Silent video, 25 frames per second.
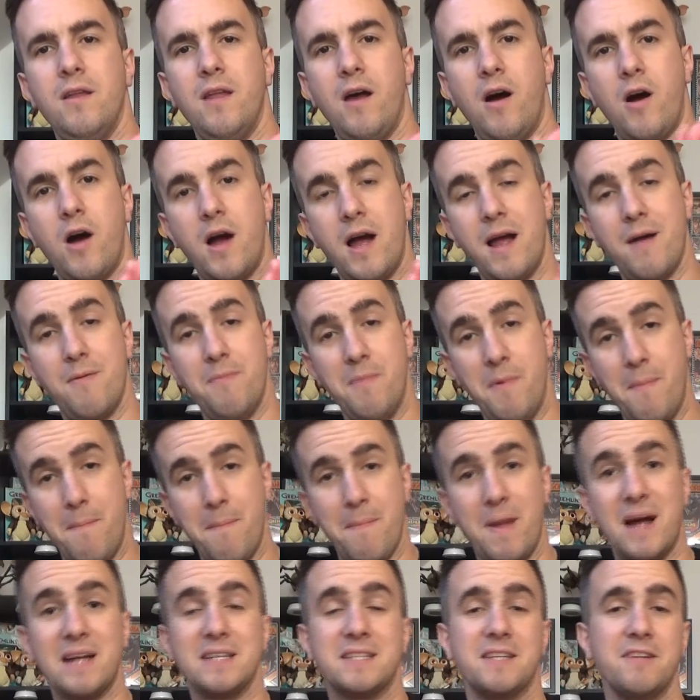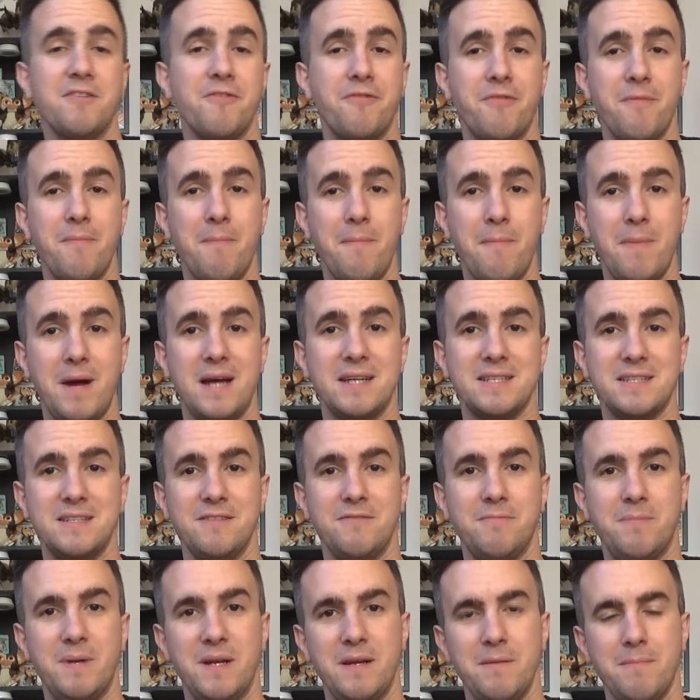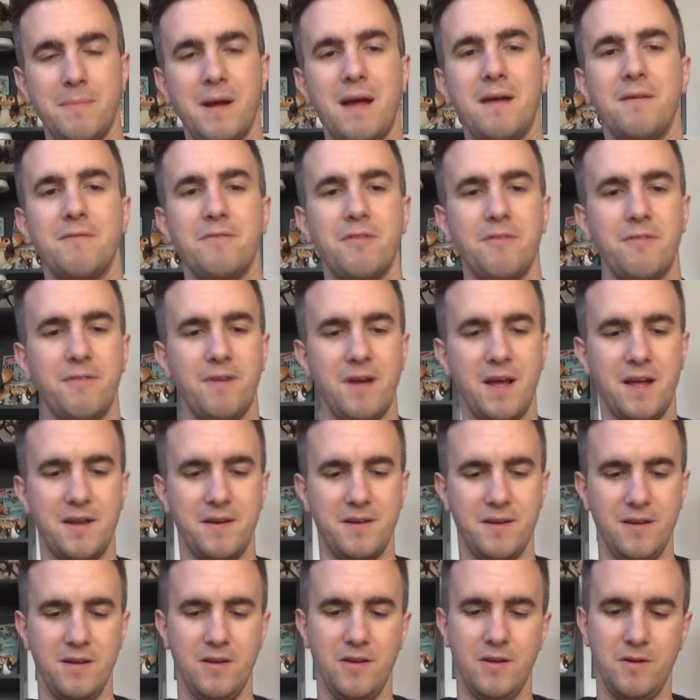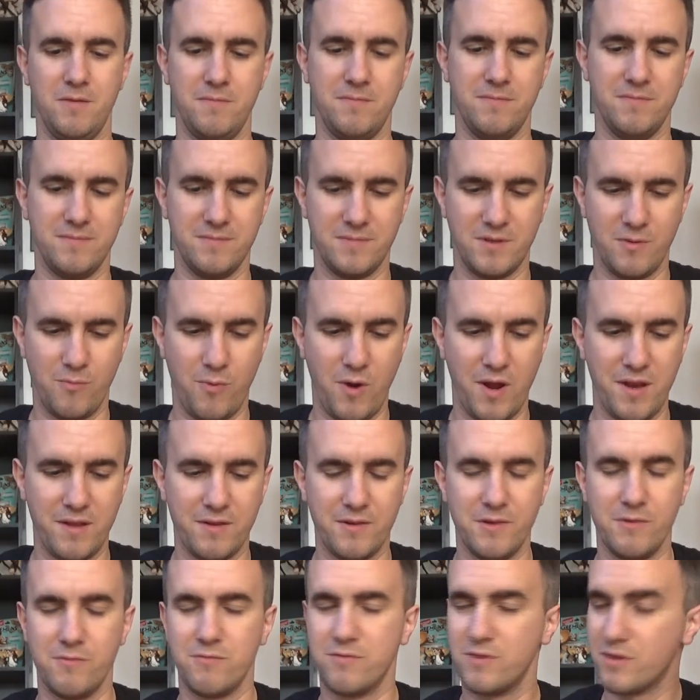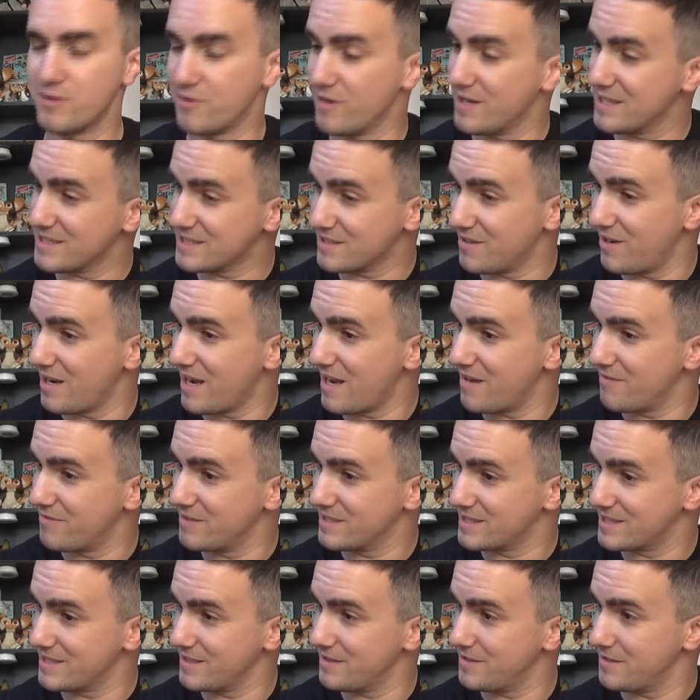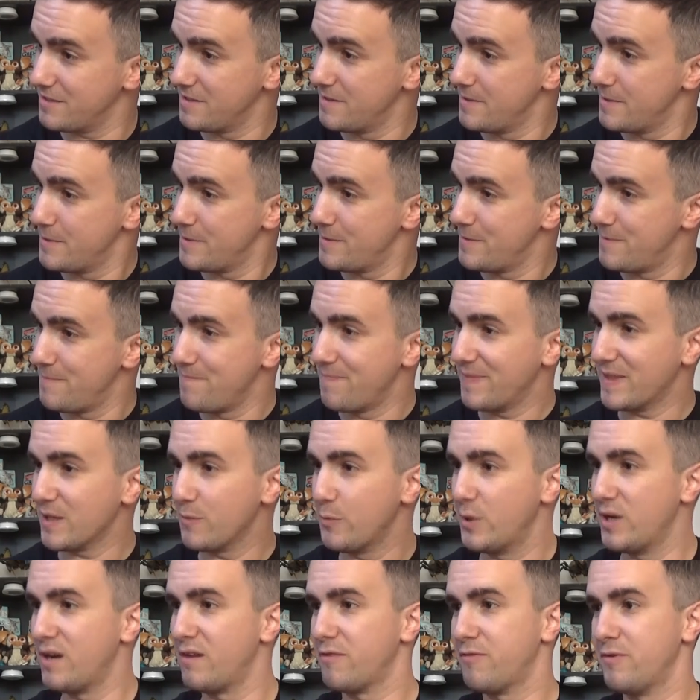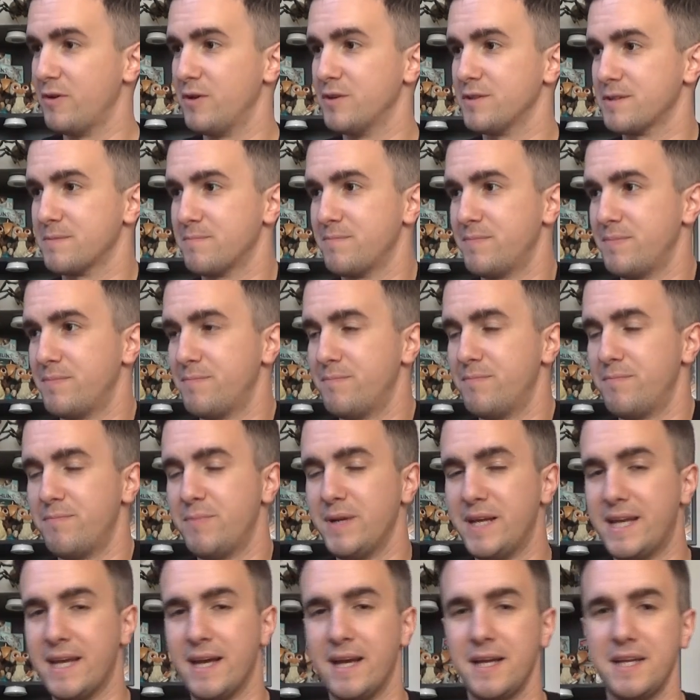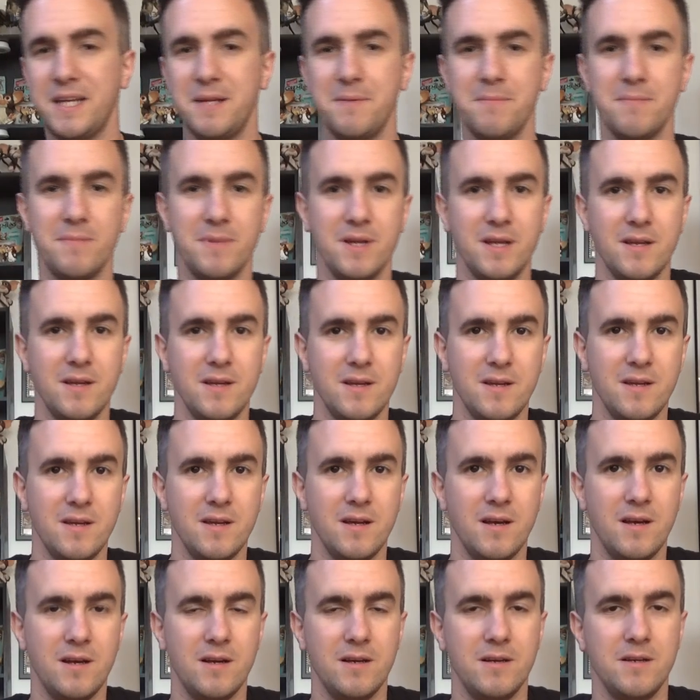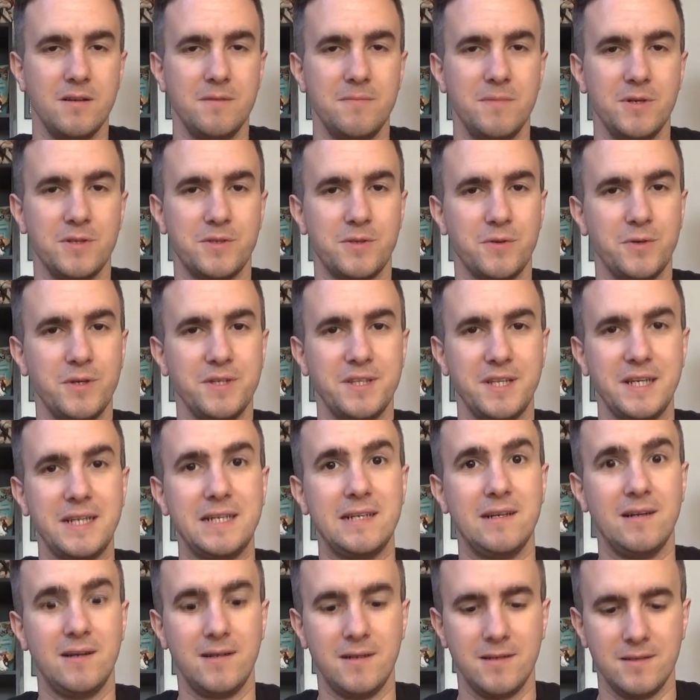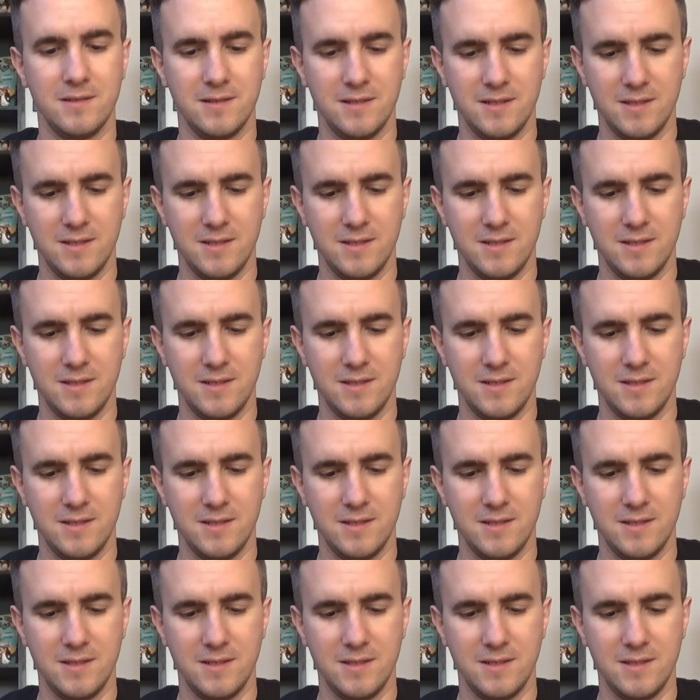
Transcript: I am a massive Pink Panther fan. One of the regrets I have is that when I first became a toy dealer,